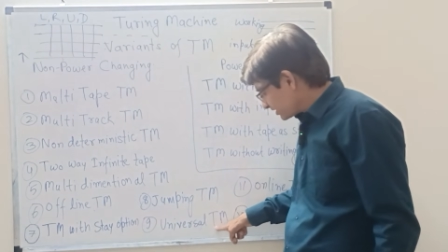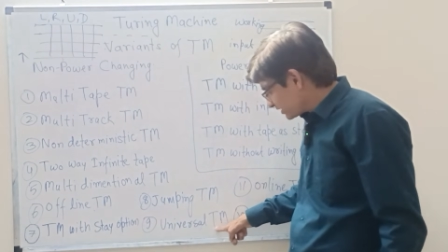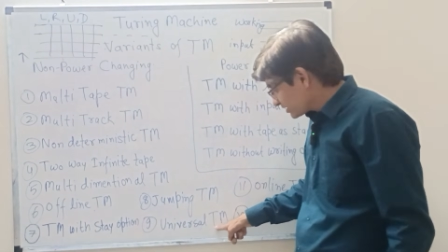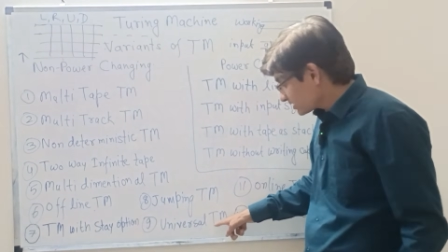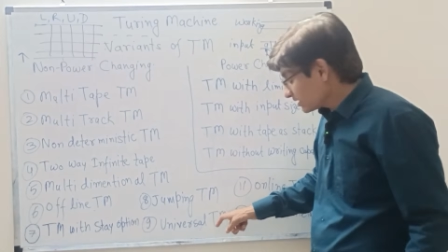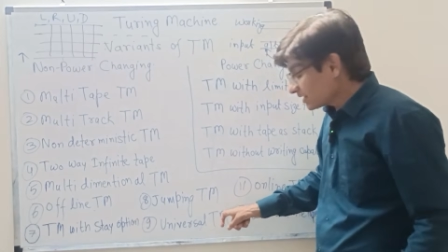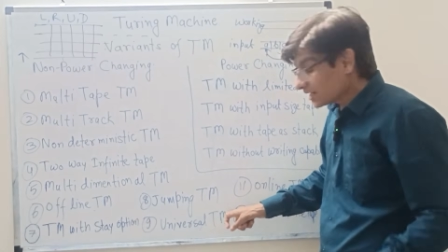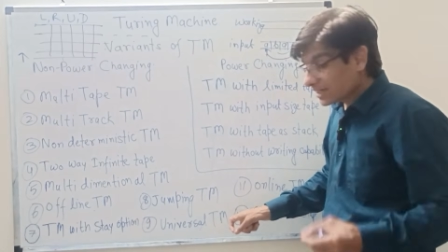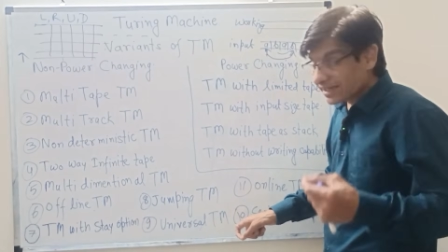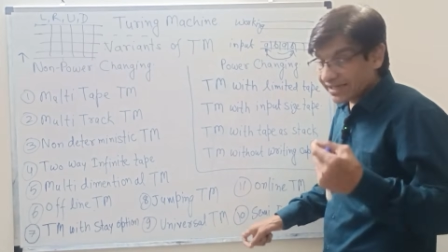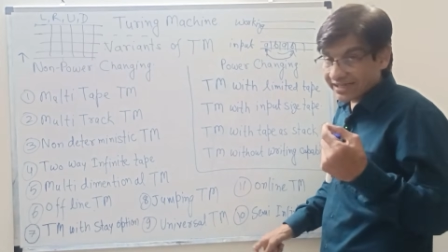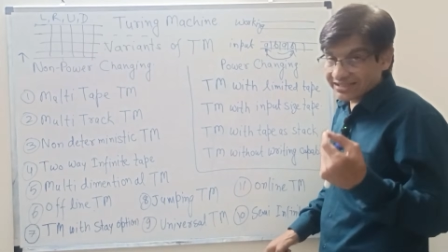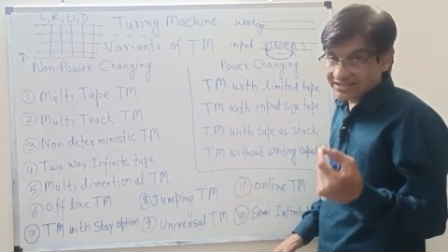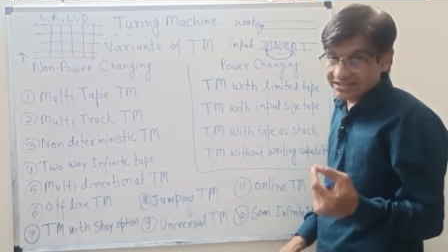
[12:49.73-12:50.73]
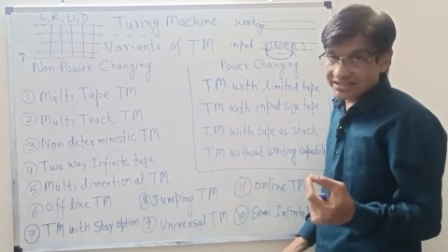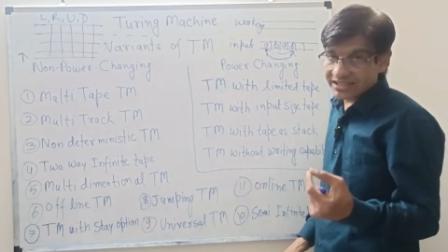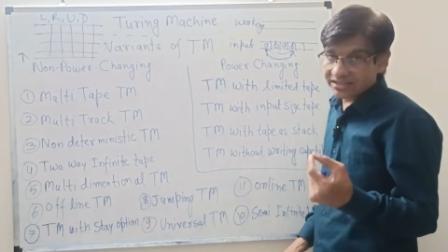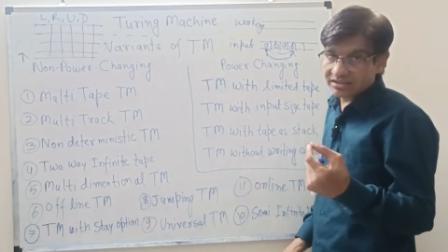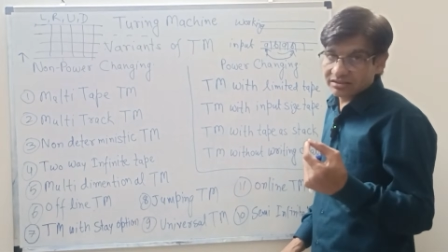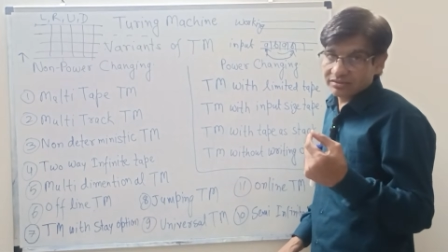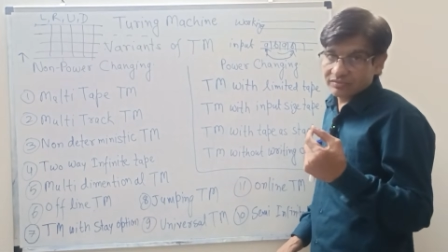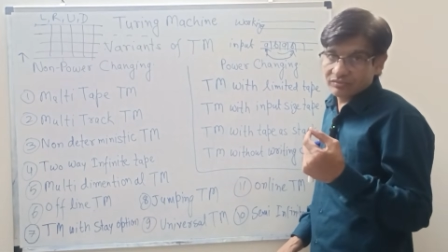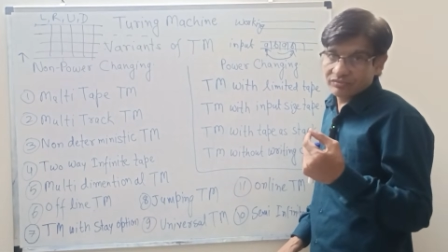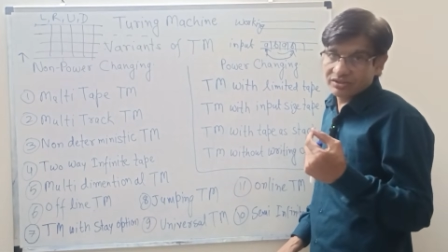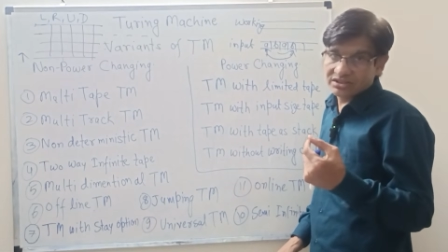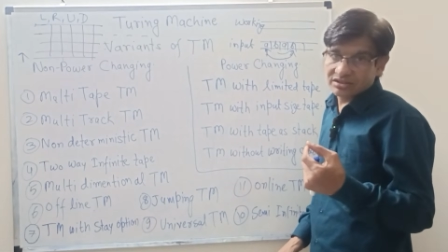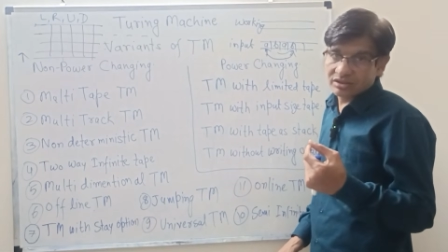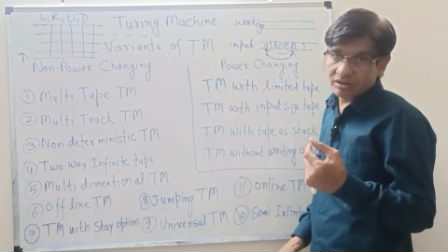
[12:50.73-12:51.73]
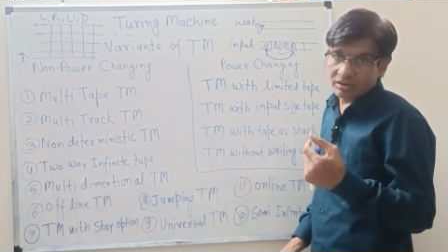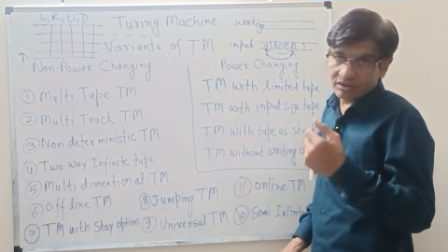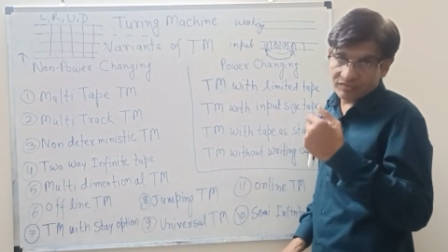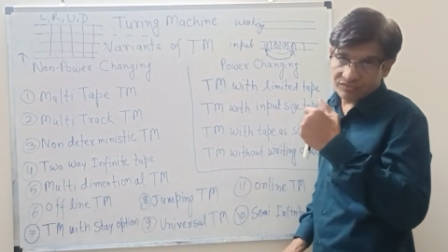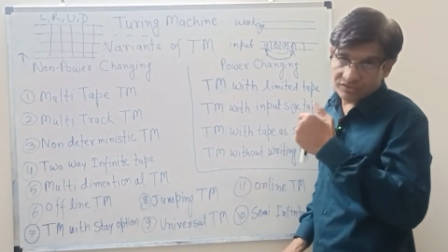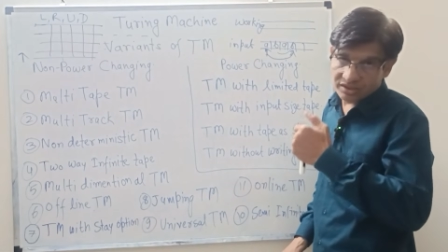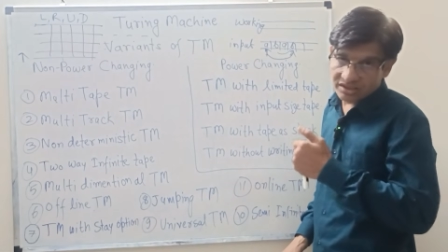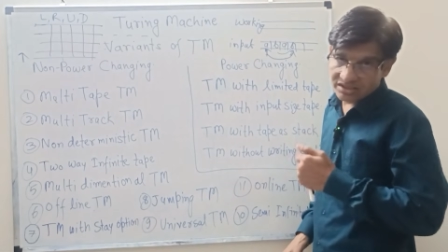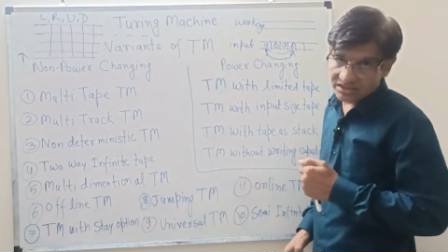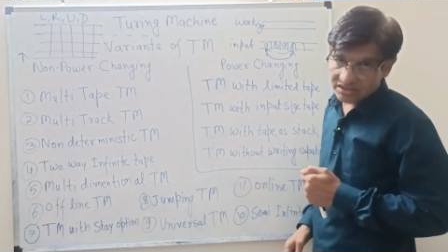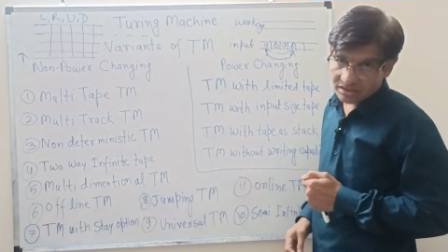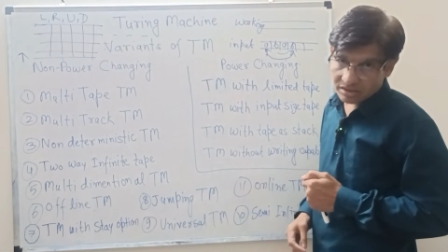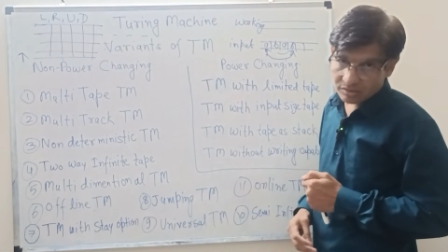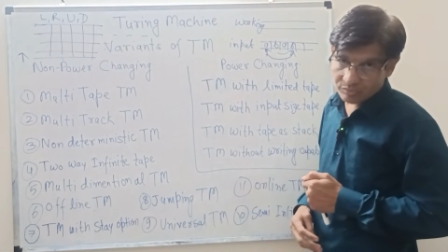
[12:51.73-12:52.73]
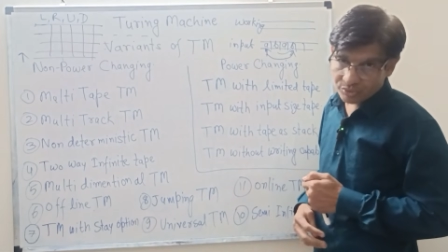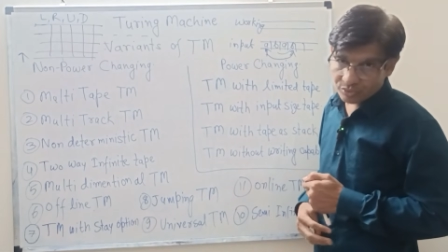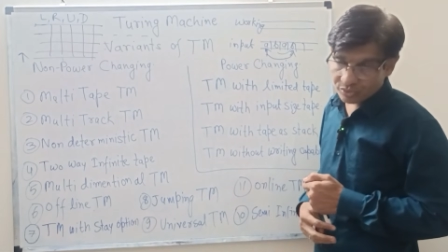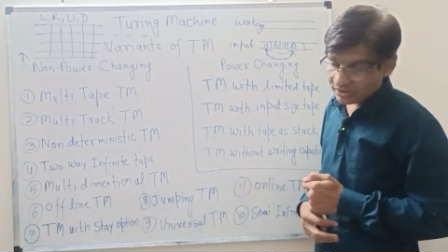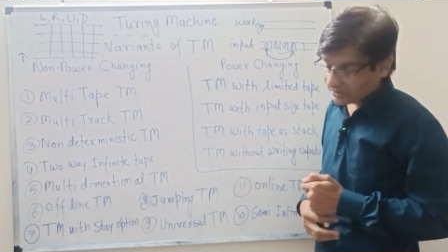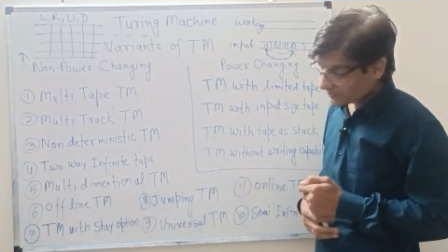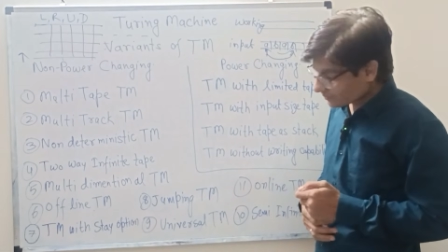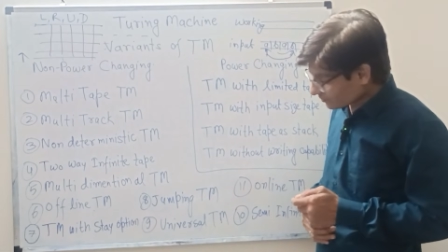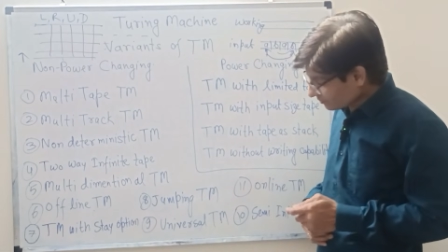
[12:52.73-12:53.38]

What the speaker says: is exact version of digital computer.